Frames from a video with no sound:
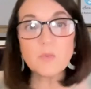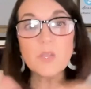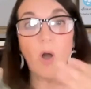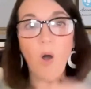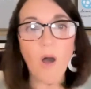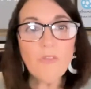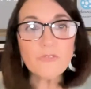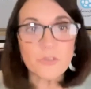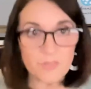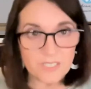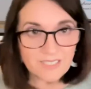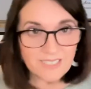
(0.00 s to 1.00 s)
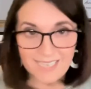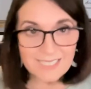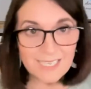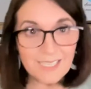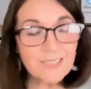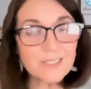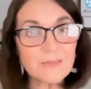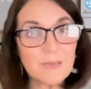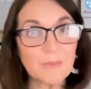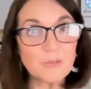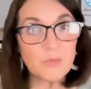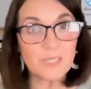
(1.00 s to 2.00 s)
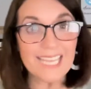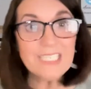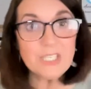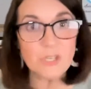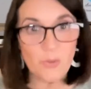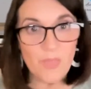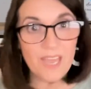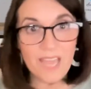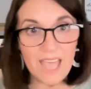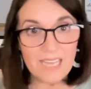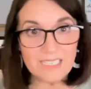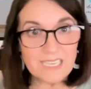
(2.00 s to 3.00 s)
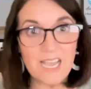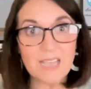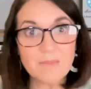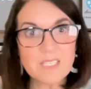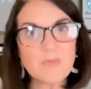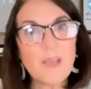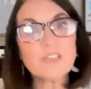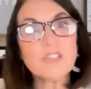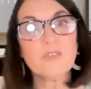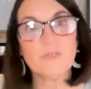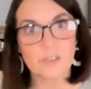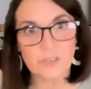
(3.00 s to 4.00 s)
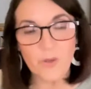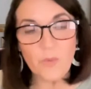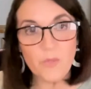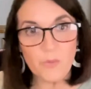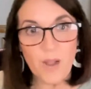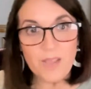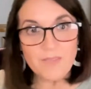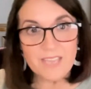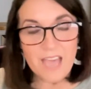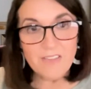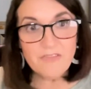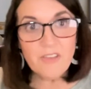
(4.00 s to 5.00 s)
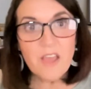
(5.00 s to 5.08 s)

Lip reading: we offer this testing because some couples would like to know that ahead of time, especially if they're going to go through IVF.